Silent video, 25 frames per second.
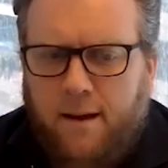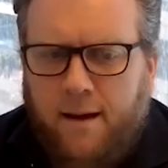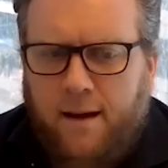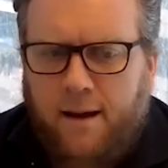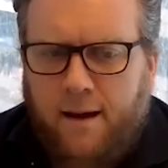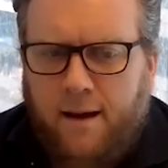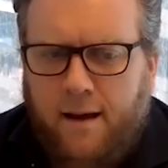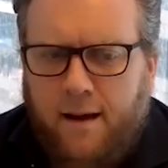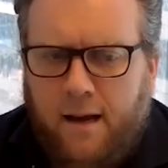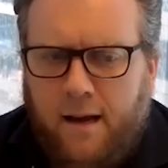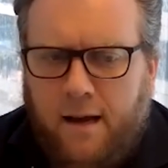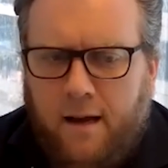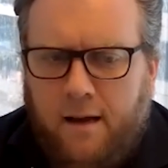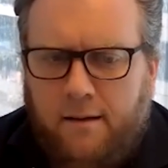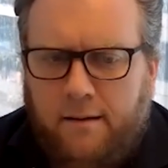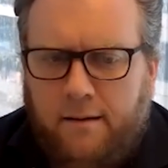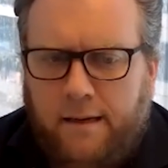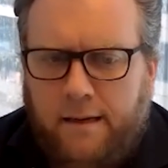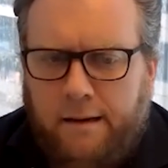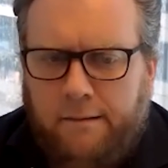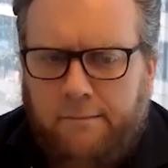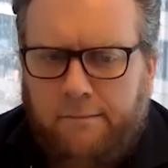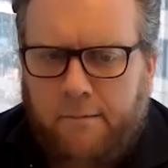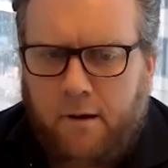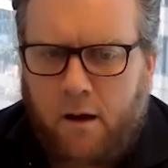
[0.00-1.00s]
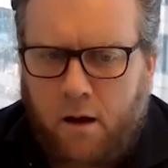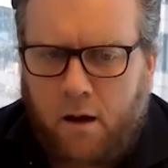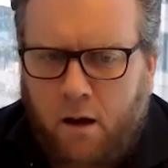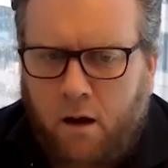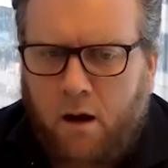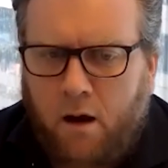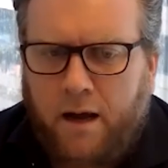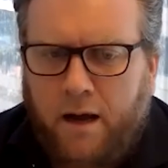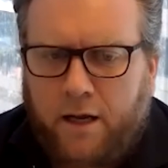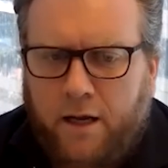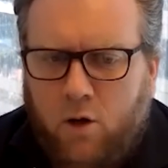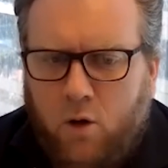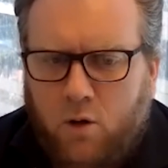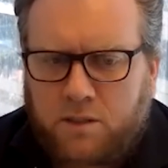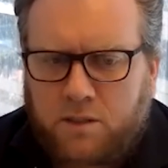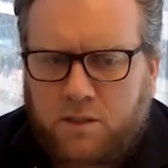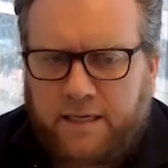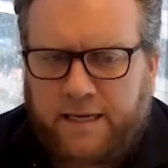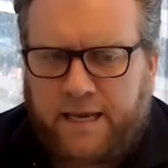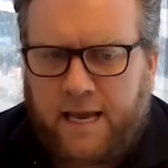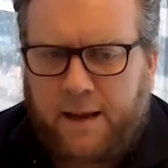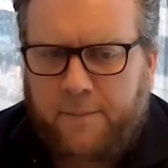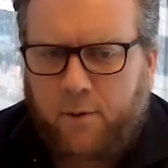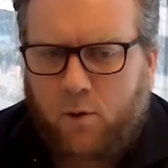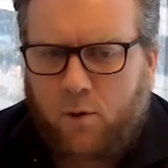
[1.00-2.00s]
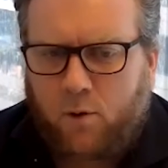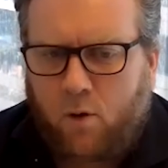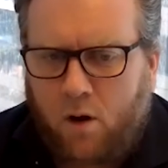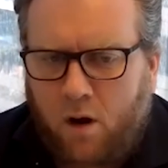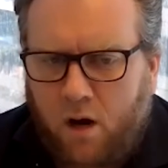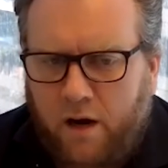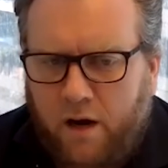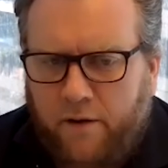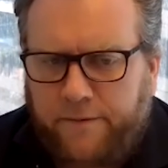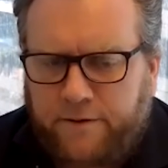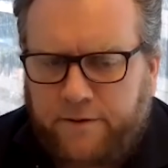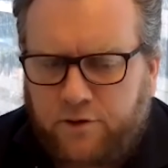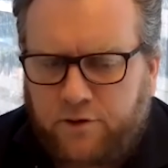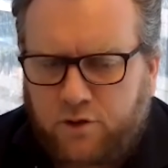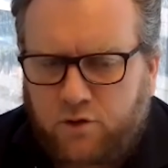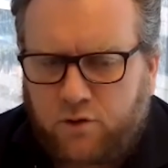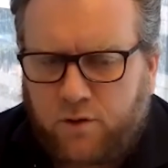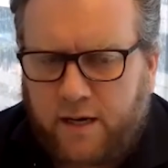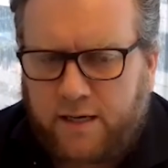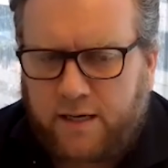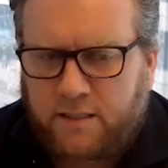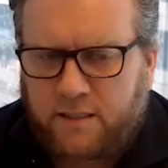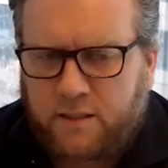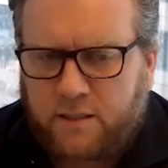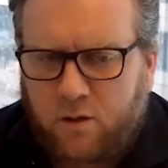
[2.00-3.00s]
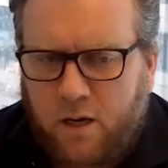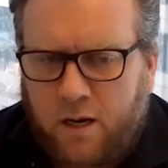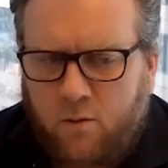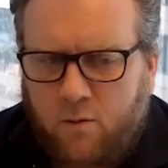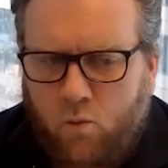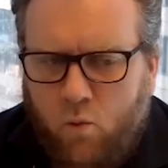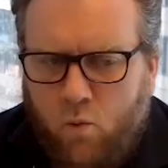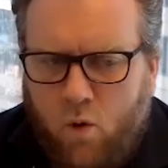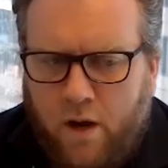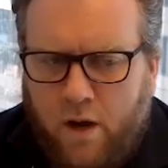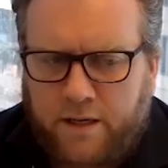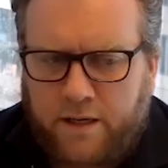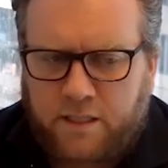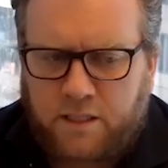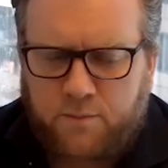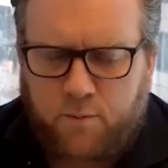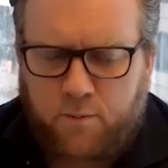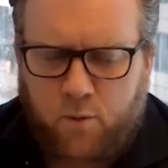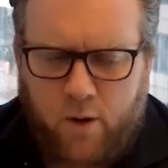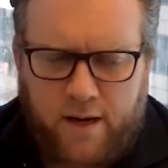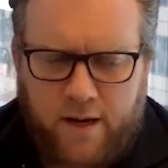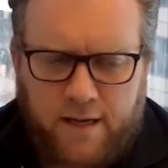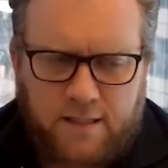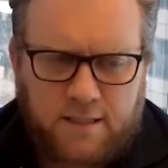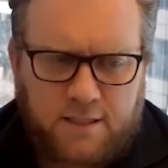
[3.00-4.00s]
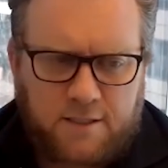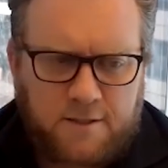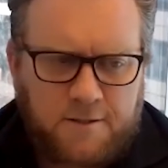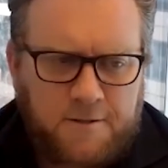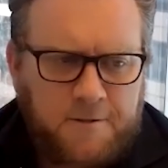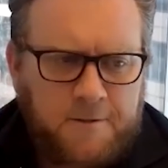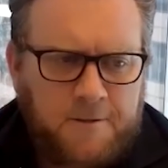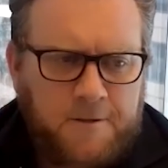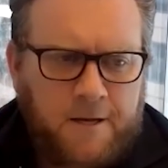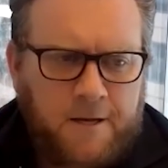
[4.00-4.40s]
a higher cost of capital, higher interest rates, and wider spreads.